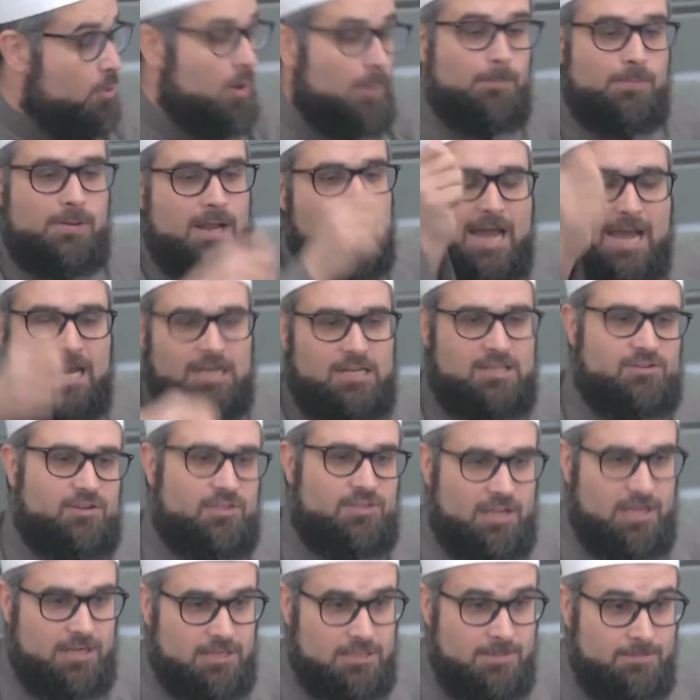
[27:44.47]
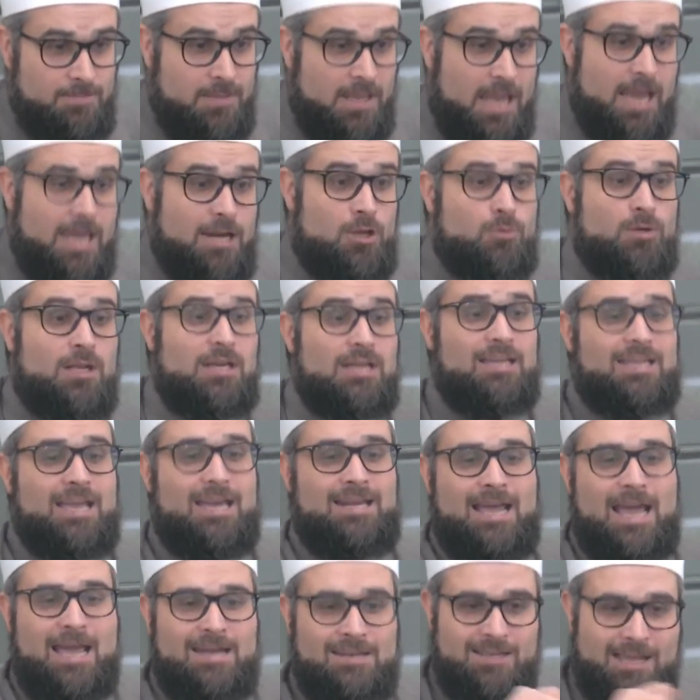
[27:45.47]
applied to things, and you didn't
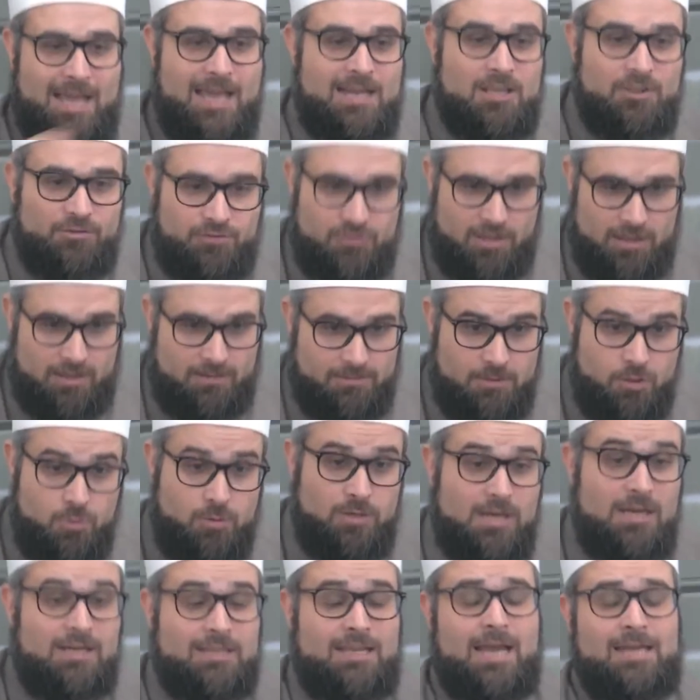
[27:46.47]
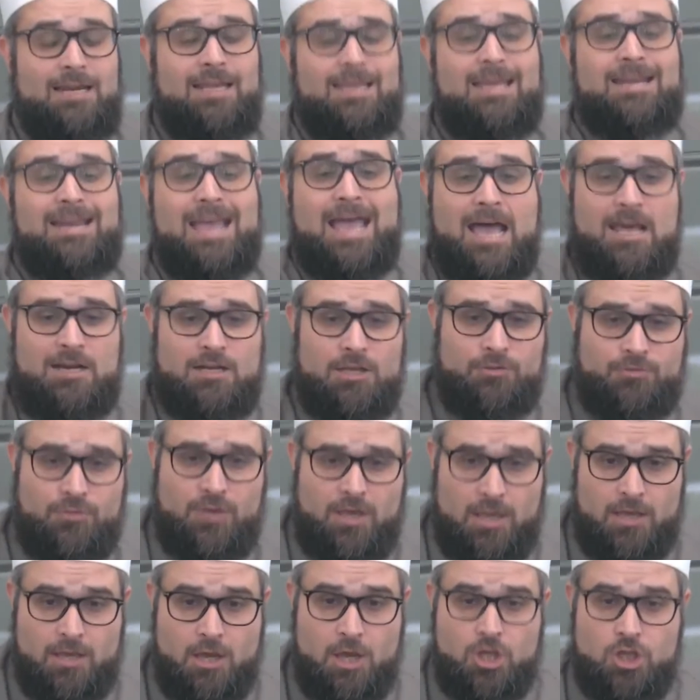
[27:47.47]
get anything. You didn't get in
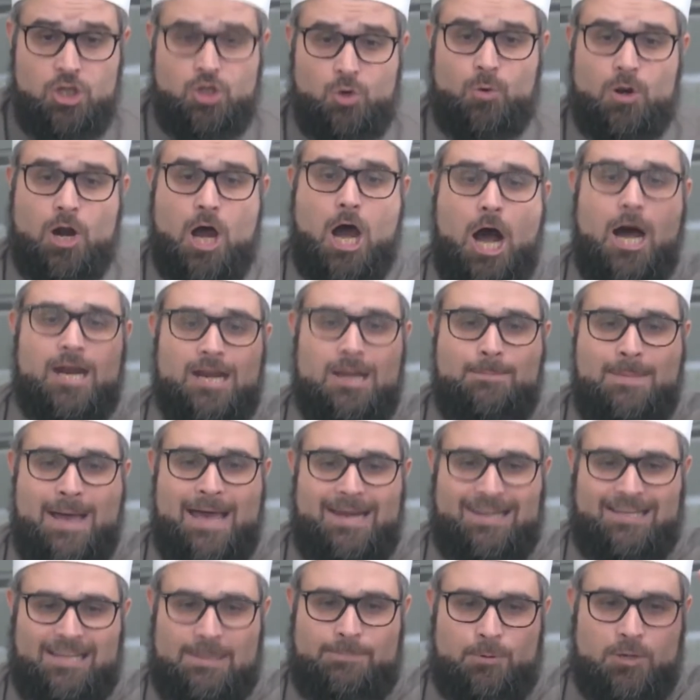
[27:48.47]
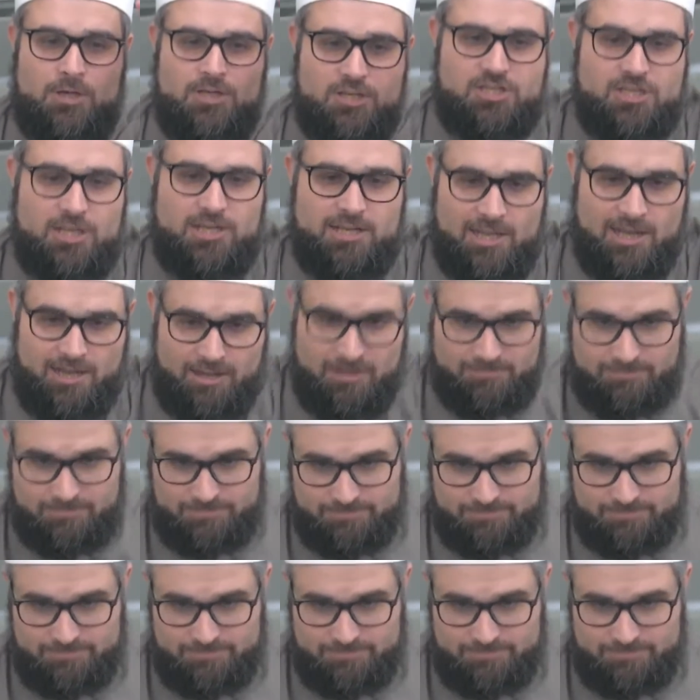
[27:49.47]
anything. You were automatically put in Sharia.